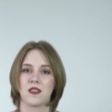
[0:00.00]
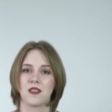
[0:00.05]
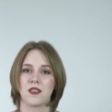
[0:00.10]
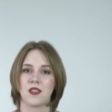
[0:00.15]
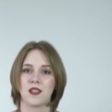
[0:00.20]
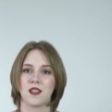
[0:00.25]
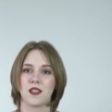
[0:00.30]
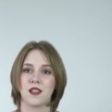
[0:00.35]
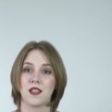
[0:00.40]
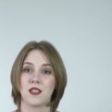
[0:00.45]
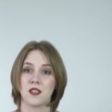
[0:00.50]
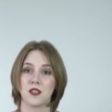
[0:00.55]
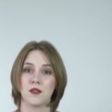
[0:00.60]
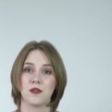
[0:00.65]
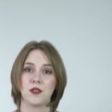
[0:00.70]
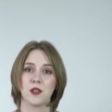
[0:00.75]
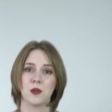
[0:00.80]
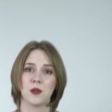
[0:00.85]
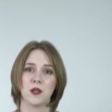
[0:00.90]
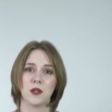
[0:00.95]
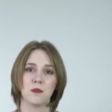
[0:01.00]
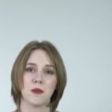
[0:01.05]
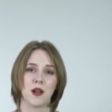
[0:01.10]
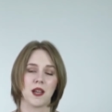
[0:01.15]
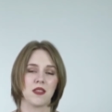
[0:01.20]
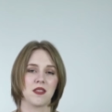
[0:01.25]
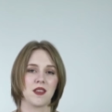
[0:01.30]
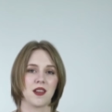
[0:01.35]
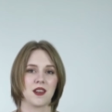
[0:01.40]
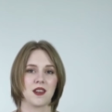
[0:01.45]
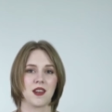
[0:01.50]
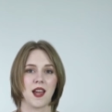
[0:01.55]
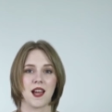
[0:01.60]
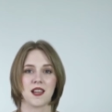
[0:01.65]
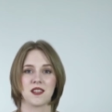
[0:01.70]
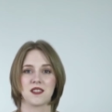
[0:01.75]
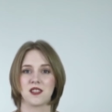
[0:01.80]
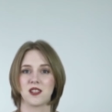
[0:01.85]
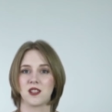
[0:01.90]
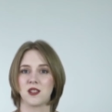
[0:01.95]
The interviewer might then
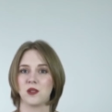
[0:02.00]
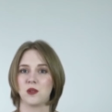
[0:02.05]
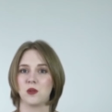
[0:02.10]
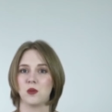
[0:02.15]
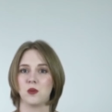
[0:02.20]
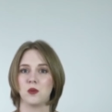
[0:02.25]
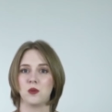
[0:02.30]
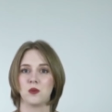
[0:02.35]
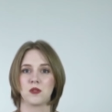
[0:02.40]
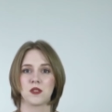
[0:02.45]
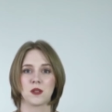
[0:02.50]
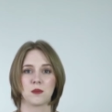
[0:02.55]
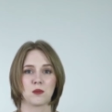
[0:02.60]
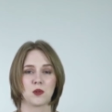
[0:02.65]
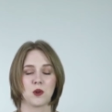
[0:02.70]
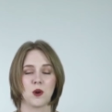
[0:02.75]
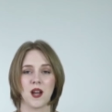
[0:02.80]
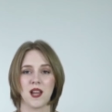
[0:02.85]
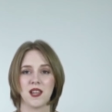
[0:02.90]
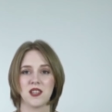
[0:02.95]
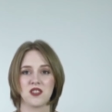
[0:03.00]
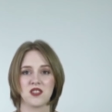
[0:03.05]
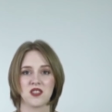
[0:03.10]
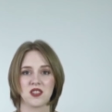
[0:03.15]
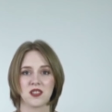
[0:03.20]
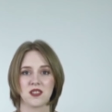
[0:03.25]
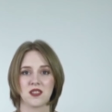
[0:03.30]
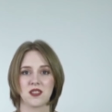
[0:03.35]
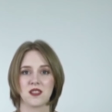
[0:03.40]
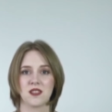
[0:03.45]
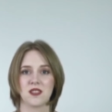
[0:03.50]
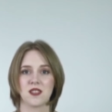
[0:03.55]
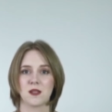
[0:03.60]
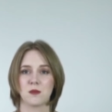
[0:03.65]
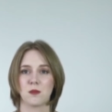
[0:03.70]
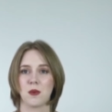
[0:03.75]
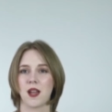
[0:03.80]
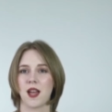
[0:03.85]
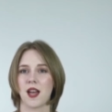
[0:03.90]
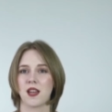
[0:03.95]
ask you some questions. They
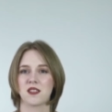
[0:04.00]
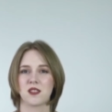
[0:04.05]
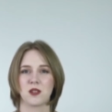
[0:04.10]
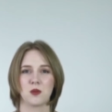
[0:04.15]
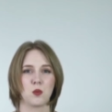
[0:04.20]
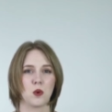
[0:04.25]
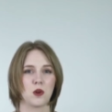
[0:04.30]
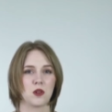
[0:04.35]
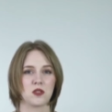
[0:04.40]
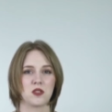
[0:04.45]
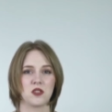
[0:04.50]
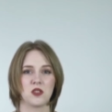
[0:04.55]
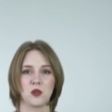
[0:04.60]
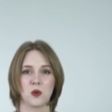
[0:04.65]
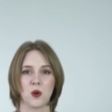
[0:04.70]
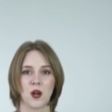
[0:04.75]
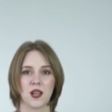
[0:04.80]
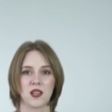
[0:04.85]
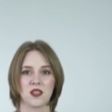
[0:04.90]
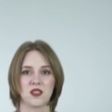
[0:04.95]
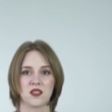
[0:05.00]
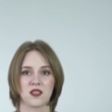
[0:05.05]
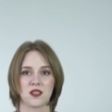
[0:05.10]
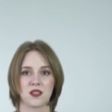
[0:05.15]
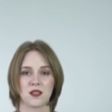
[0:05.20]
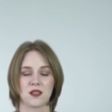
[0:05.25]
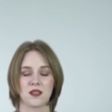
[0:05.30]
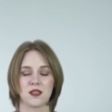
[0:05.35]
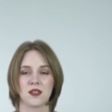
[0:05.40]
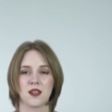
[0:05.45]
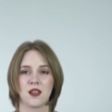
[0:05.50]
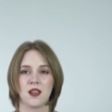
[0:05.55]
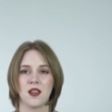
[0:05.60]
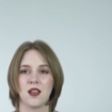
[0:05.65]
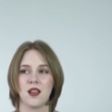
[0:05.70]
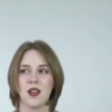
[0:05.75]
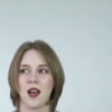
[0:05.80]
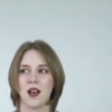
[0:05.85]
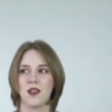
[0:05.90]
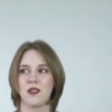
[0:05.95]
might ask you one or two questions.
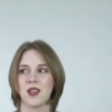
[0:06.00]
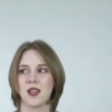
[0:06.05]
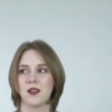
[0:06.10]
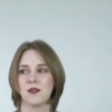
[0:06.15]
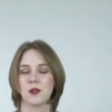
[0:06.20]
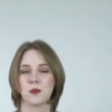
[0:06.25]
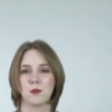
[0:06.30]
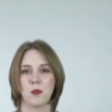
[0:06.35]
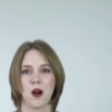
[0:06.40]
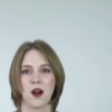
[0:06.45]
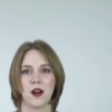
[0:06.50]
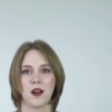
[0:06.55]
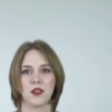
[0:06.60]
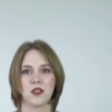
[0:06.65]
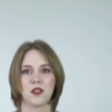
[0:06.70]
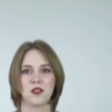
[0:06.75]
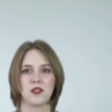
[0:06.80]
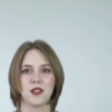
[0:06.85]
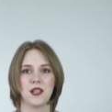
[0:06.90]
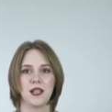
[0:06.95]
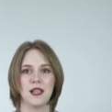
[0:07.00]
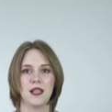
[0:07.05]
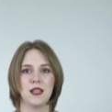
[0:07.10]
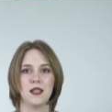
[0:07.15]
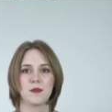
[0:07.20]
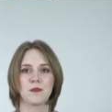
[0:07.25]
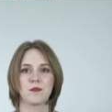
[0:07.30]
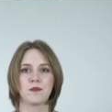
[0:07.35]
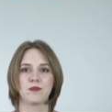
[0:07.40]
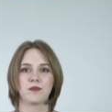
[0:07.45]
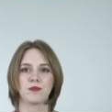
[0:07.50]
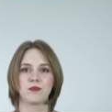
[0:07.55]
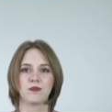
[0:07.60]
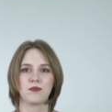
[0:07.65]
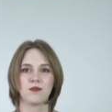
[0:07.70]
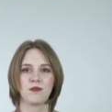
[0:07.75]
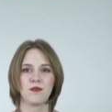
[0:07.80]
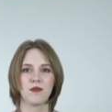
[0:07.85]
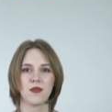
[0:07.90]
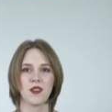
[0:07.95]
And then for part three,
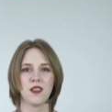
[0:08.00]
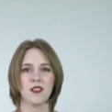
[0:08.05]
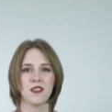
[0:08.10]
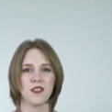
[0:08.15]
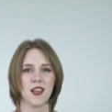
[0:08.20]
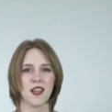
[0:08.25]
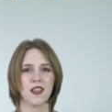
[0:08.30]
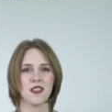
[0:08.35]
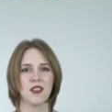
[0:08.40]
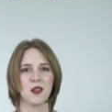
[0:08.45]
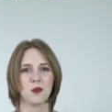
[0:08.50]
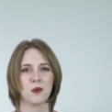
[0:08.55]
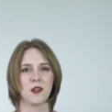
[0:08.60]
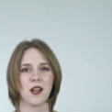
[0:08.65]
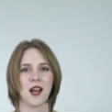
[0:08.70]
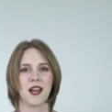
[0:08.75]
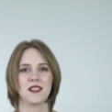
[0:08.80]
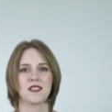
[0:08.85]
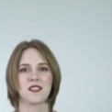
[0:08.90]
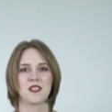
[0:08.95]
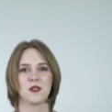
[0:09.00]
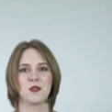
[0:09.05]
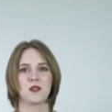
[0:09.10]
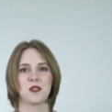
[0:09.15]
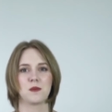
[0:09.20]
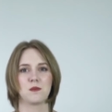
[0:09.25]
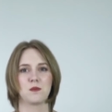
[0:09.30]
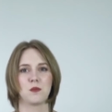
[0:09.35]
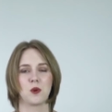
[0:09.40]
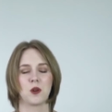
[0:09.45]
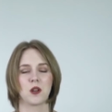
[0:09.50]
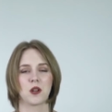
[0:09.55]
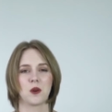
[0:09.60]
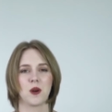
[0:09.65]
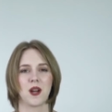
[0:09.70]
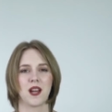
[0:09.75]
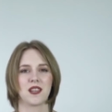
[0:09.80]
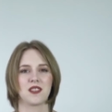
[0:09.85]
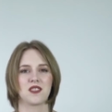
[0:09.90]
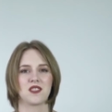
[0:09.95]
then they will ask you some more
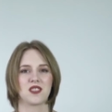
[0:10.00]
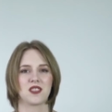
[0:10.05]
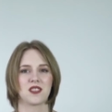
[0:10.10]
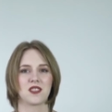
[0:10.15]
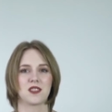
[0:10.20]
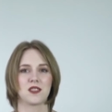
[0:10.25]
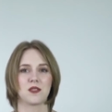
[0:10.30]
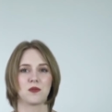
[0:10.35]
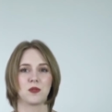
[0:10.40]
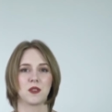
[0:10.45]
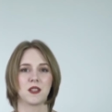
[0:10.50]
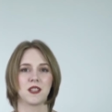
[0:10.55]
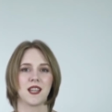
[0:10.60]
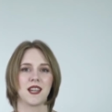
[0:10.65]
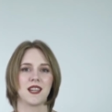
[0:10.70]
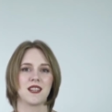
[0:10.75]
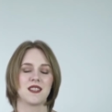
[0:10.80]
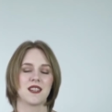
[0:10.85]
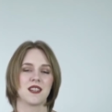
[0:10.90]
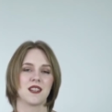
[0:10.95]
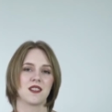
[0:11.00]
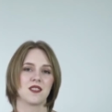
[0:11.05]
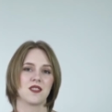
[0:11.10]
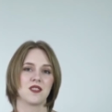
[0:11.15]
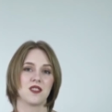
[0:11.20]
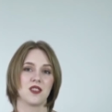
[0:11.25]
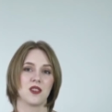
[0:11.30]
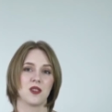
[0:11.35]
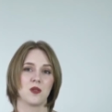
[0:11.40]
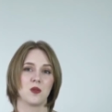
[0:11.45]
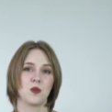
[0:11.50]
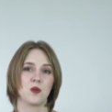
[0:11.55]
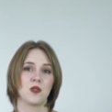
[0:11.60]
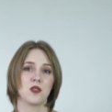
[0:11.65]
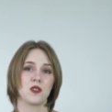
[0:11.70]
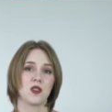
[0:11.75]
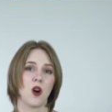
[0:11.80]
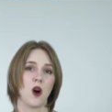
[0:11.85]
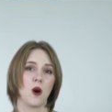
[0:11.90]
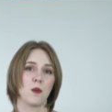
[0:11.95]
questions relating to the
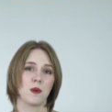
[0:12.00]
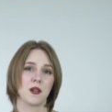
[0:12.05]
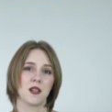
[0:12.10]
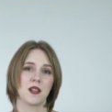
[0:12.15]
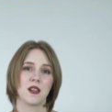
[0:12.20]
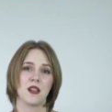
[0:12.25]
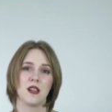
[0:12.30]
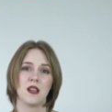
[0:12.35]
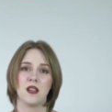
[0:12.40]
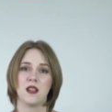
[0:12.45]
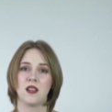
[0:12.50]
topic